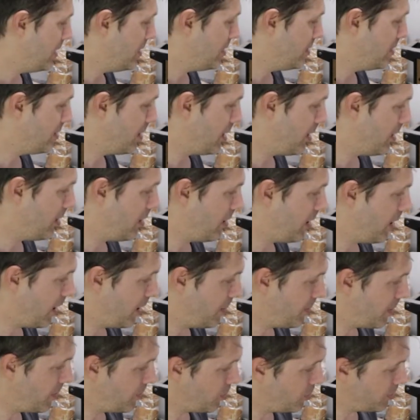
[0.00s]
So
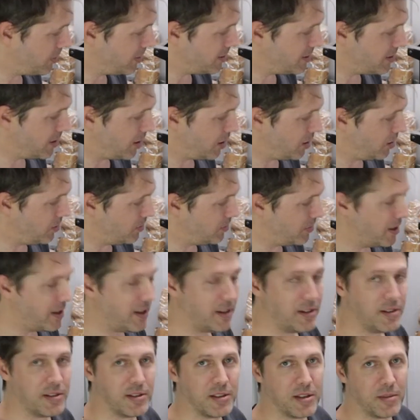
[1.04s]
I brought this home
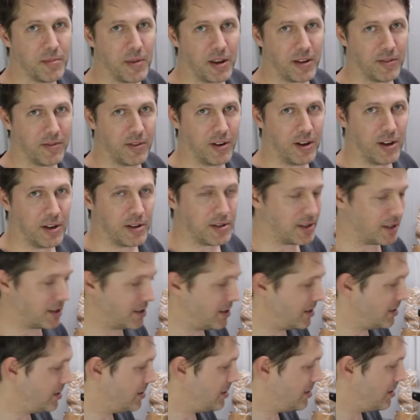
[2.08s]
just to make videos like
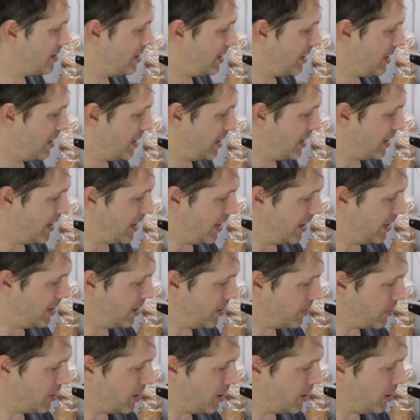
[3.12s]
this, and
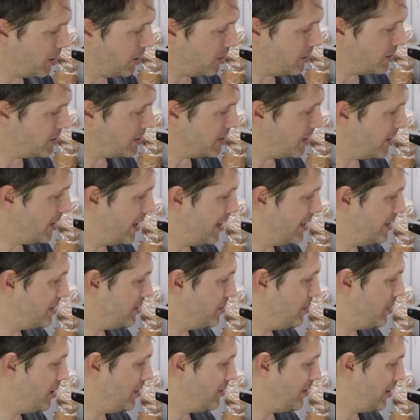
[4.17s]
I'm going to use it as a
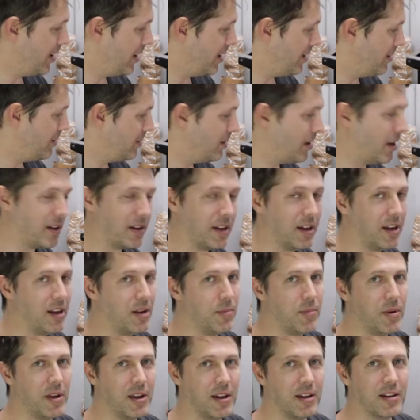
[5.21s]
bit of a guinea
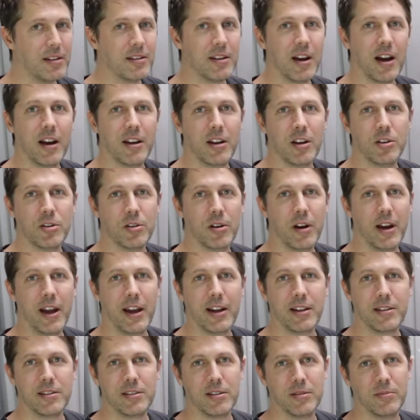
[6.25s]
pig guitar to try
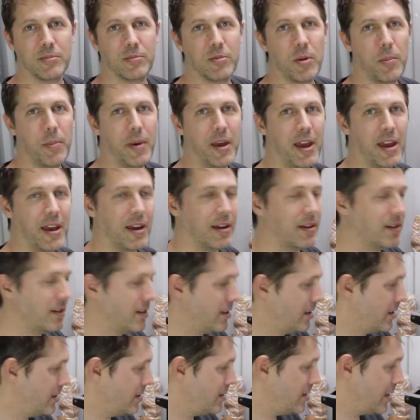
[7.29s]
out some repair
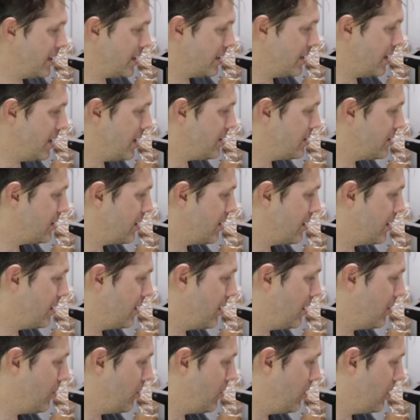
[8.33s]
techniques that
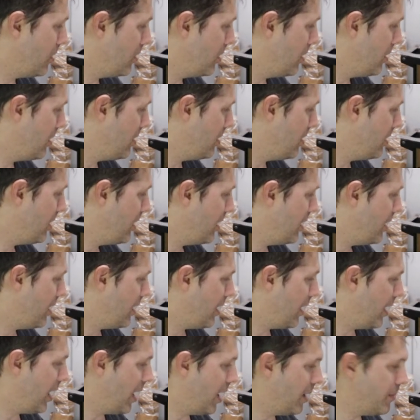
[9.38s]
I want to learn,
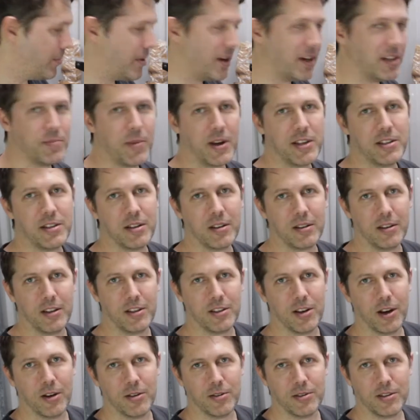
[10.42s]
but it's basically
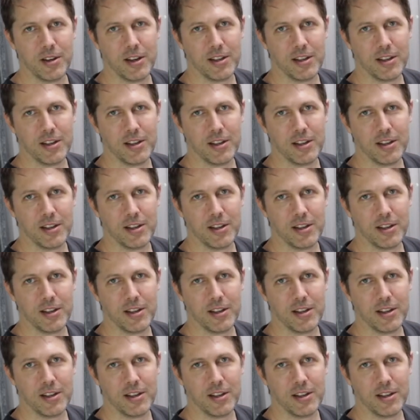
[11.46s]
toast.